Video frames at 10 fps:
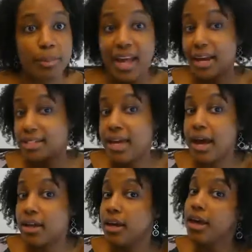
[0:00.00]
But like I
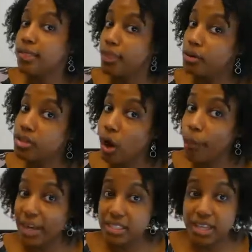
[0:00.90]
said, those
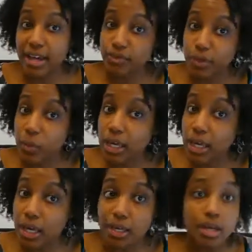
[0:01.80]
go past tax-free
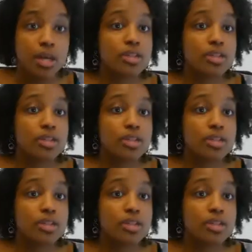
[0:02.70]
weekend.